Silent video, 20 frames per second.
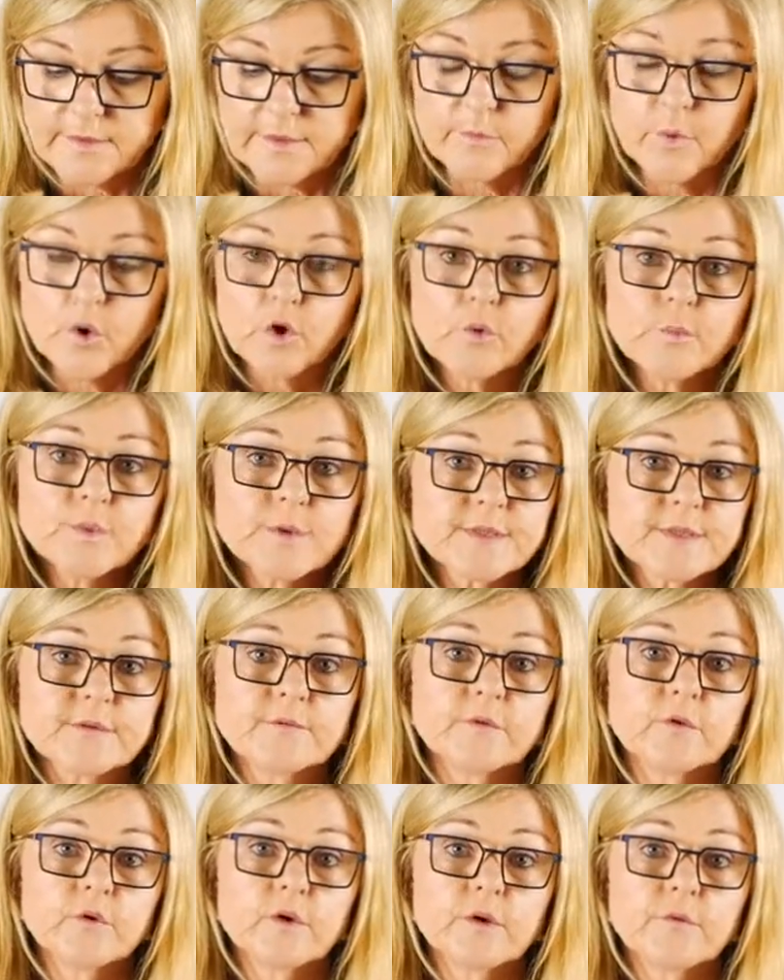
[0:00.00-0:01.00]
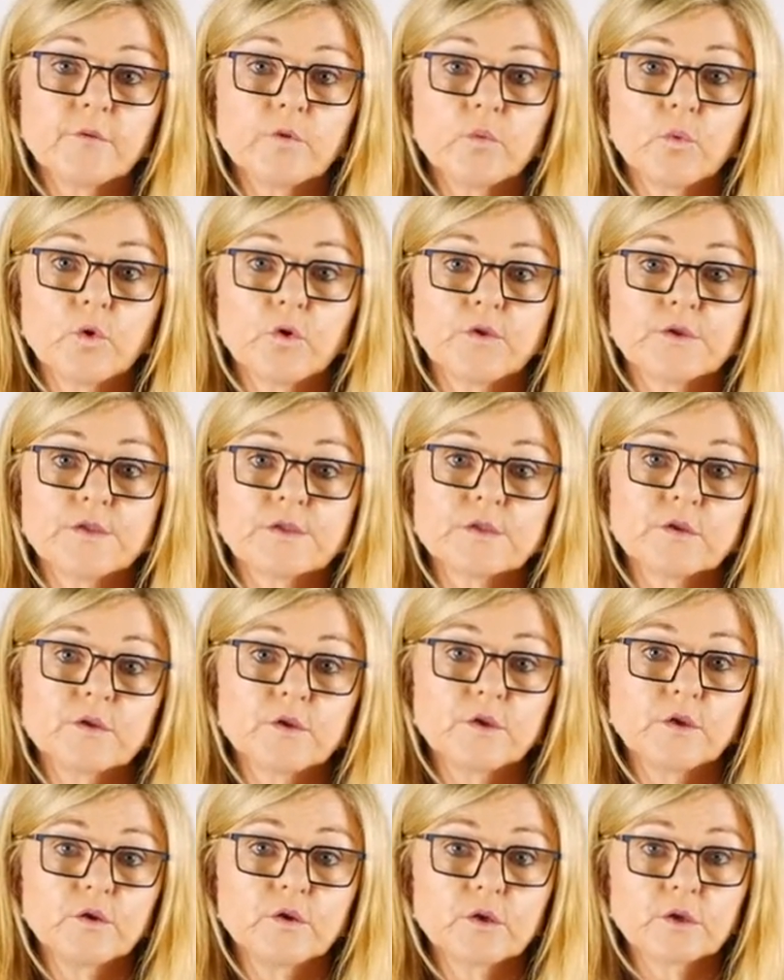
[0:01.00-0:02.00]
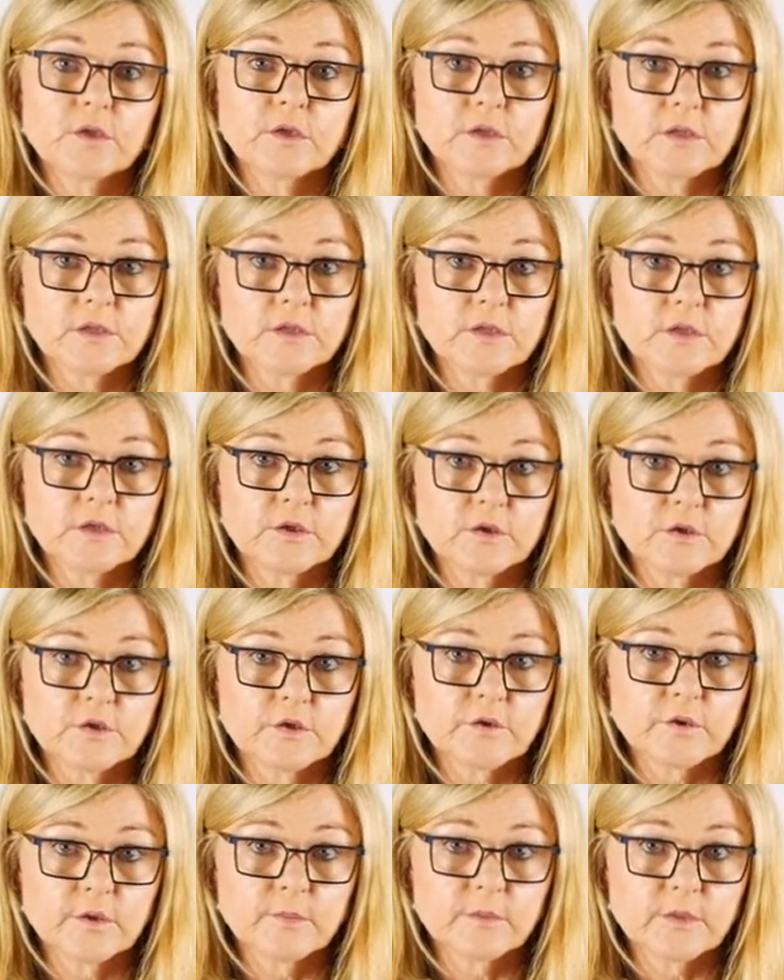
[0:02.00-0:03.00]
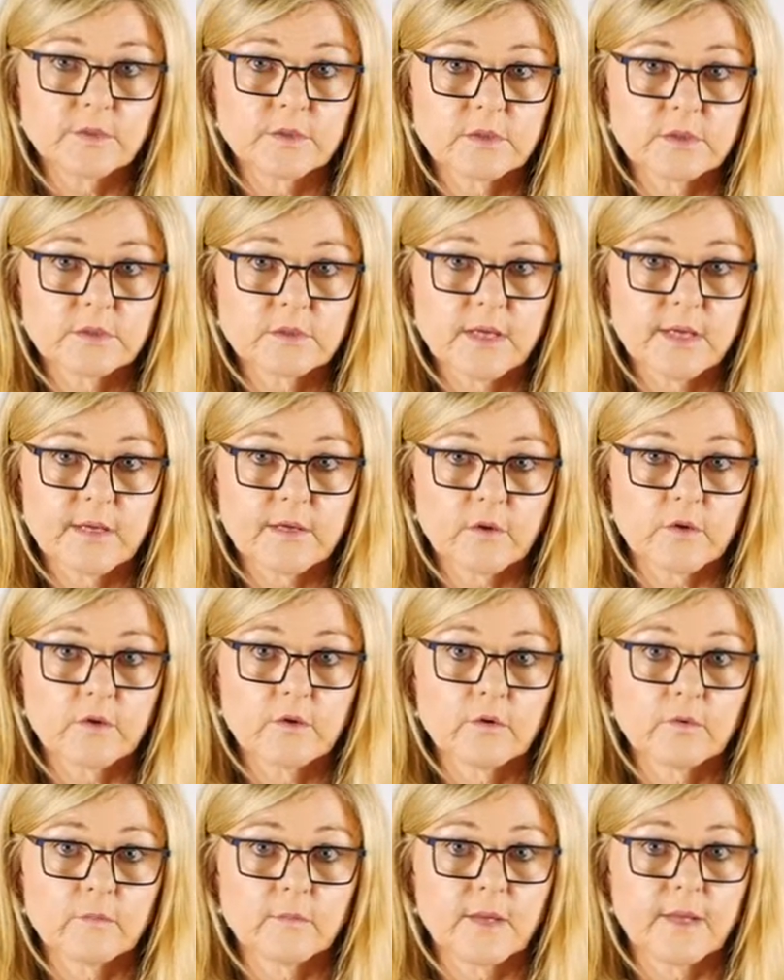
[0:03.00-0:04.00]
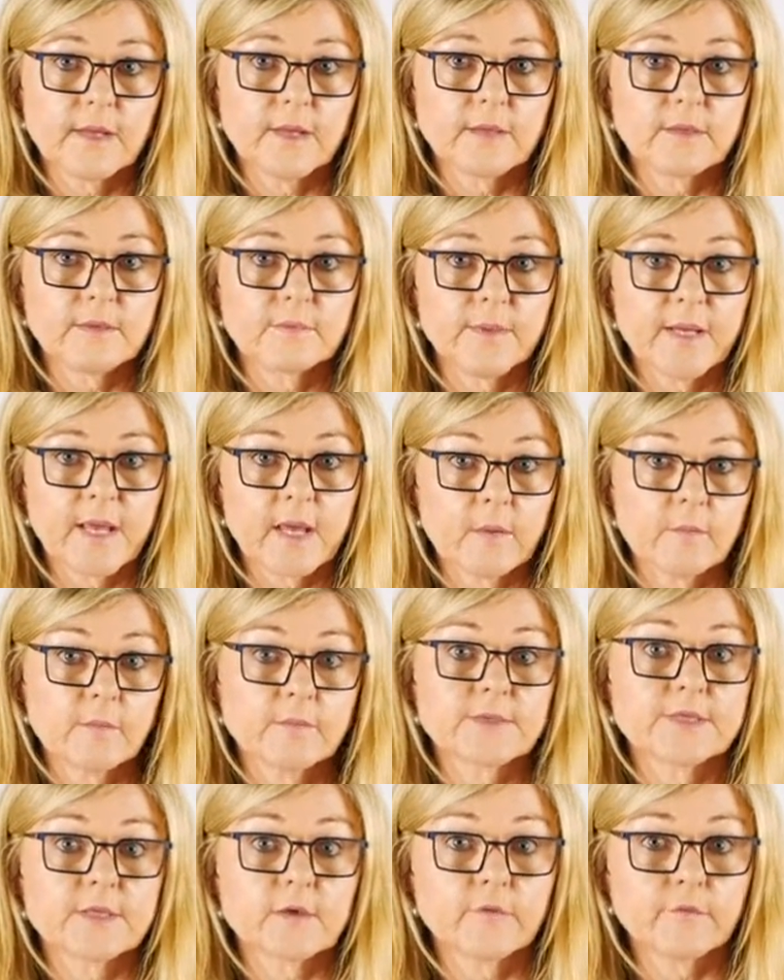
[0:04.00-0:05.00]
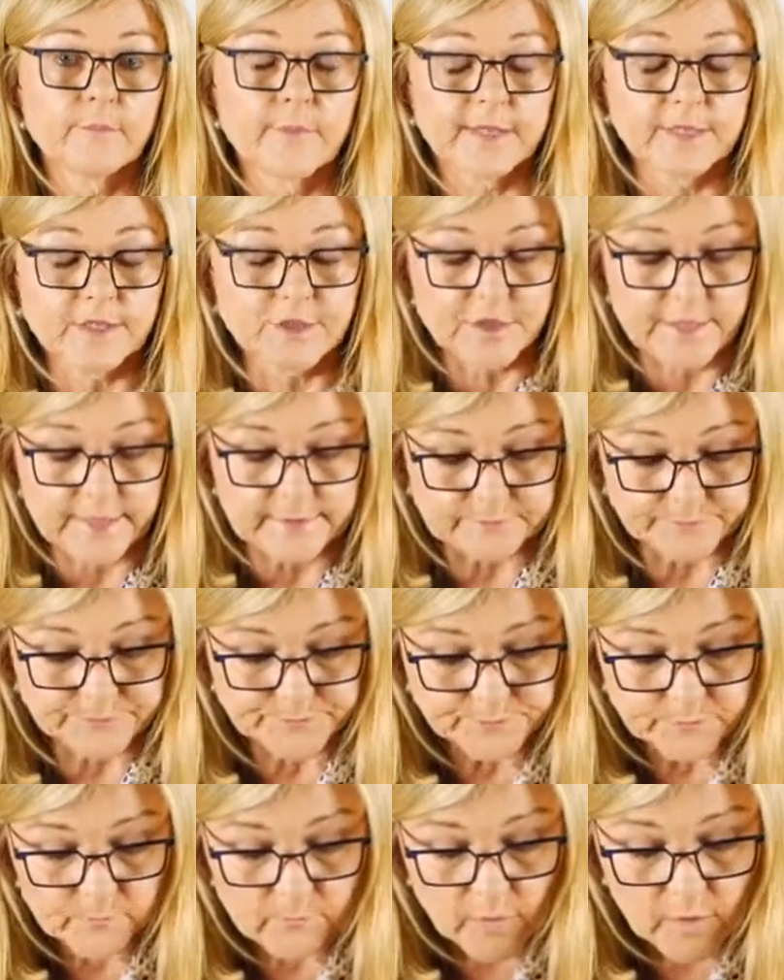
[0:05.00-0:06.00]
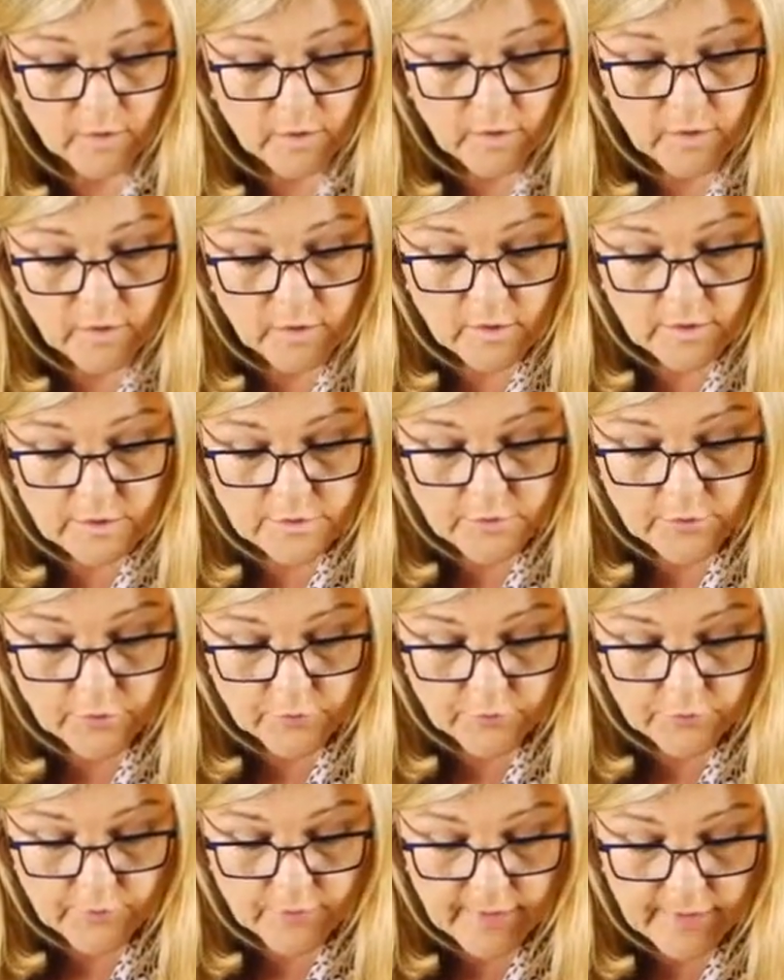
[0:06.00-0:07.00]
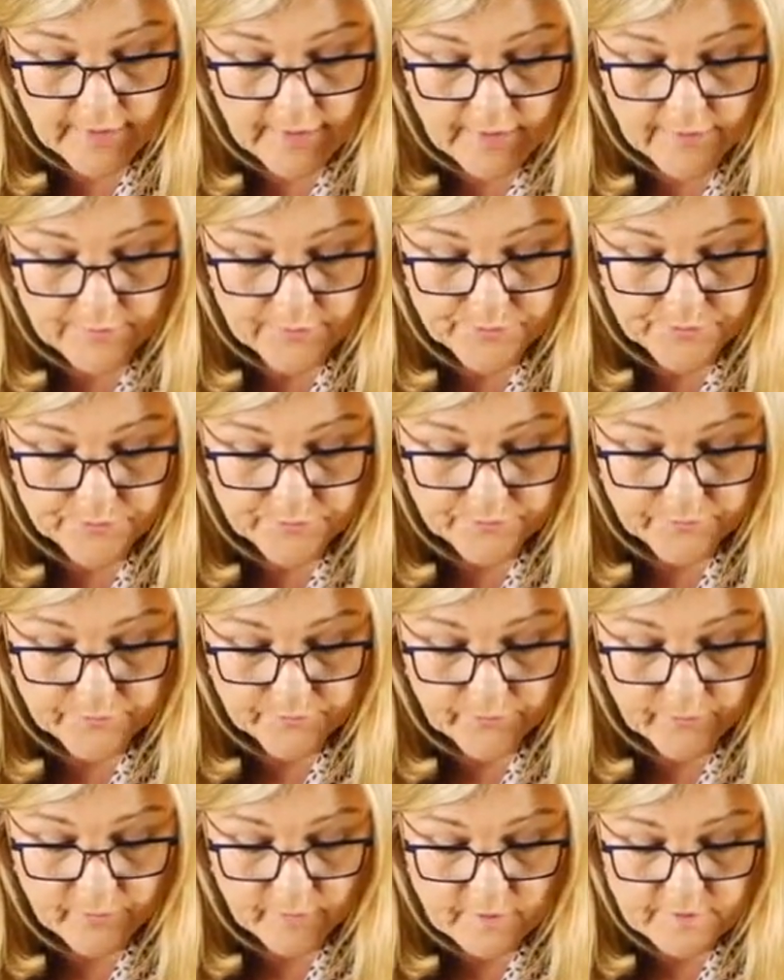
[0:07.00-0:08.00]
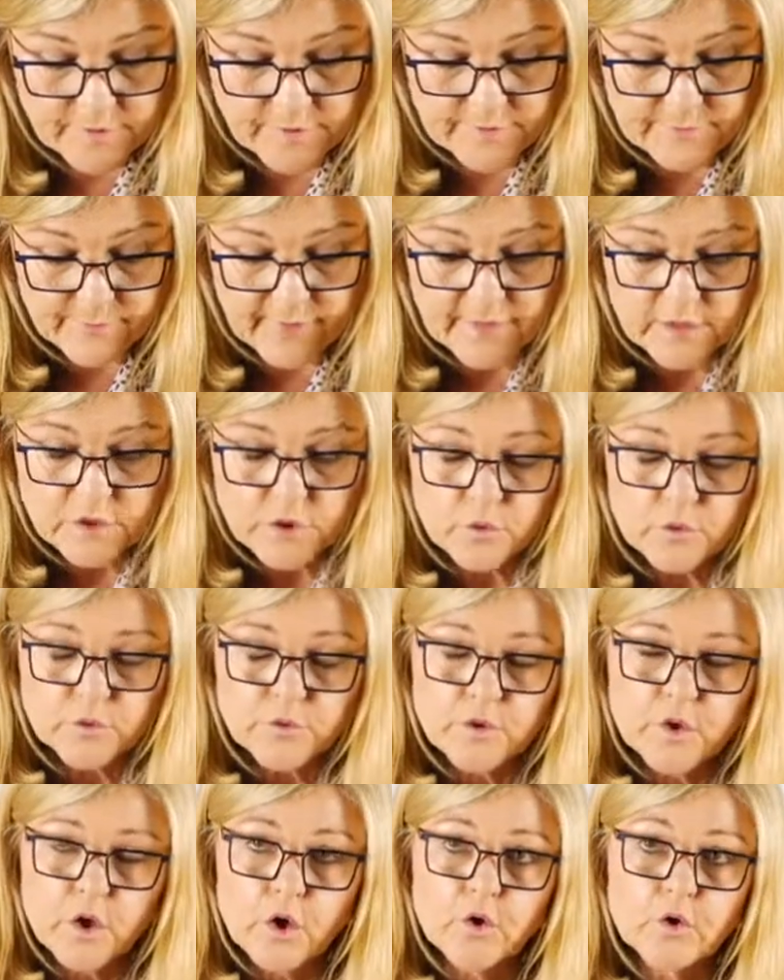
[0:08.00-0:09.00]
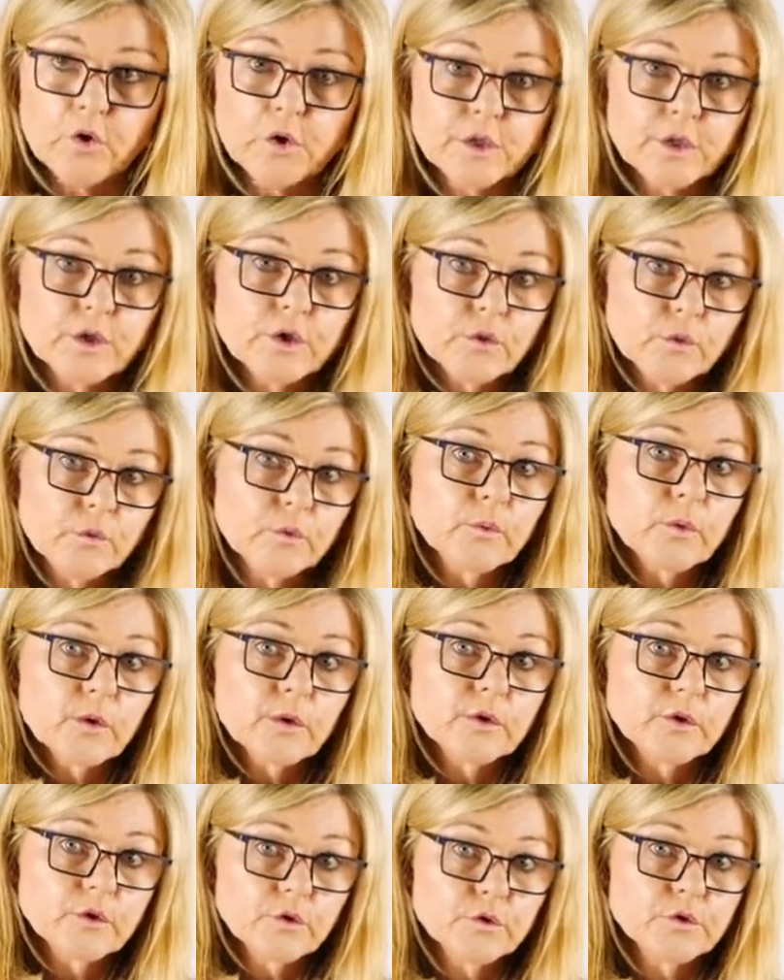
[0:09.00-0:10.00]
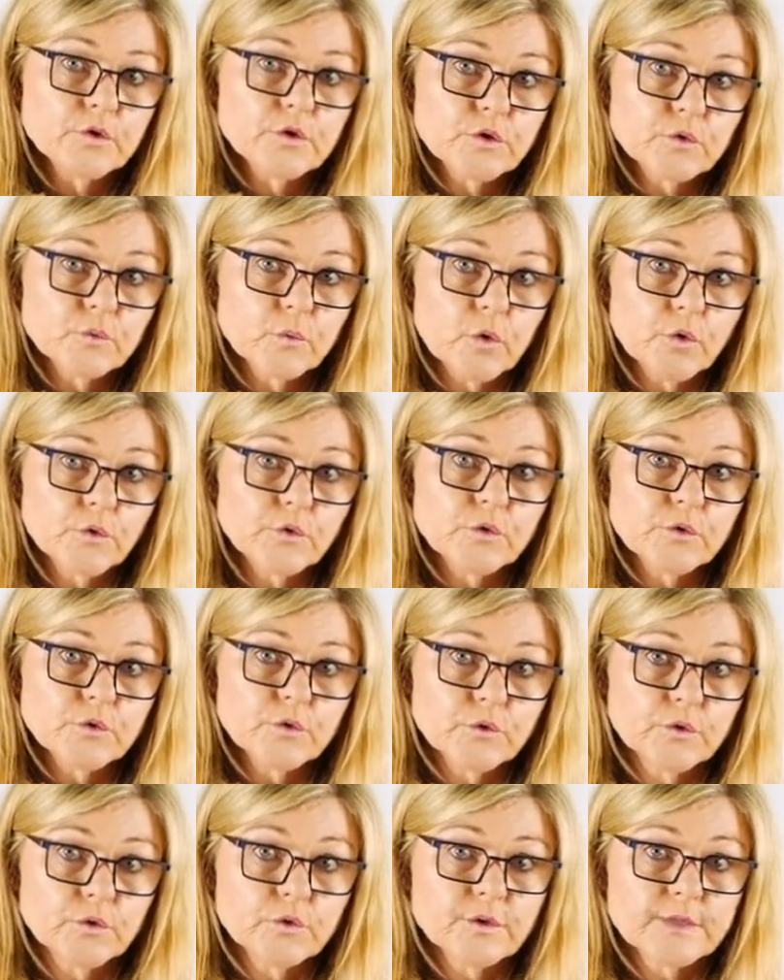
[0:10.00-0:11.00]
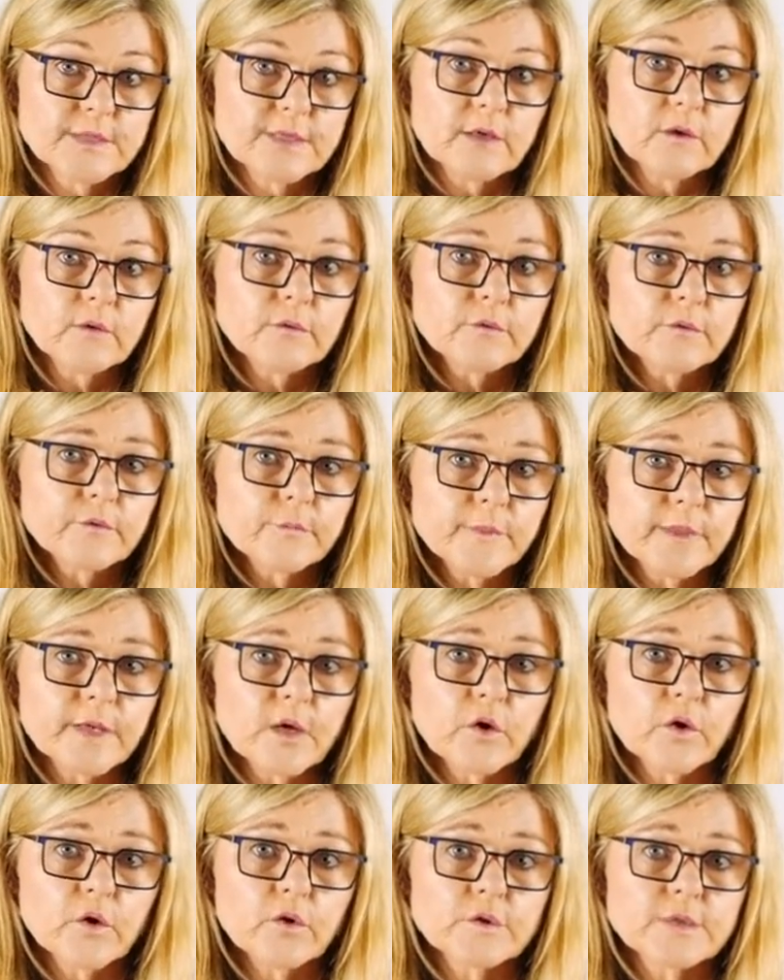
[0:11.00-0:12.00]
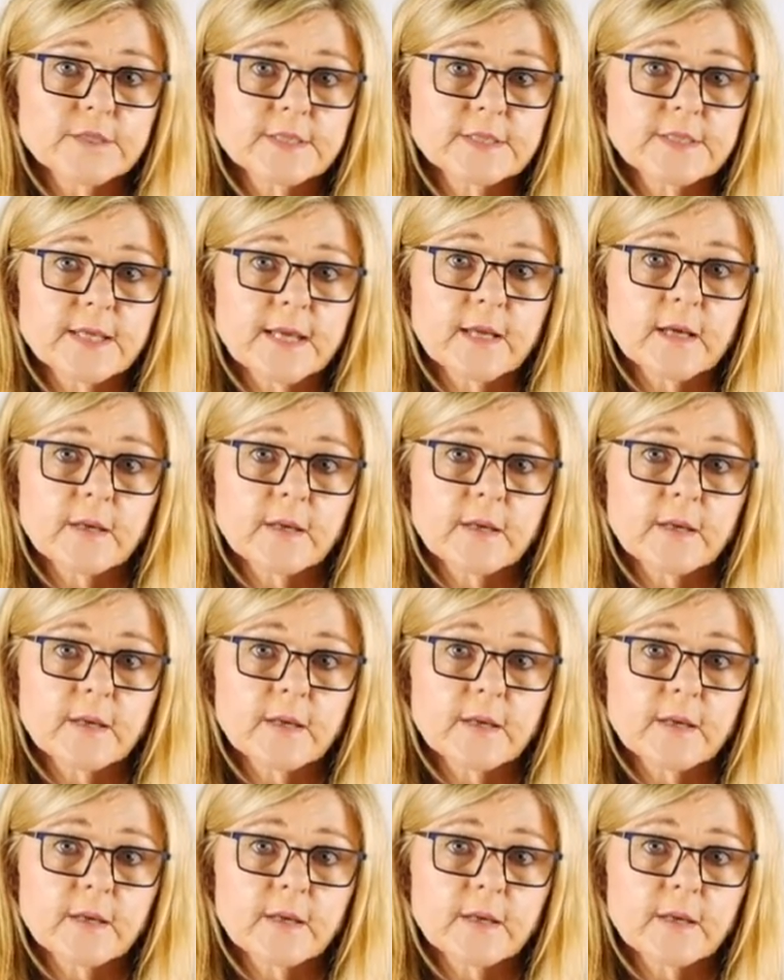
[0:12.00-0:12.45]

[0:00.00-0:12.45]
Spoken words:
purpose of the wand, is so that you can continue your treatment at home and become self-managing. So just make sure that only you use your wand on yourself, because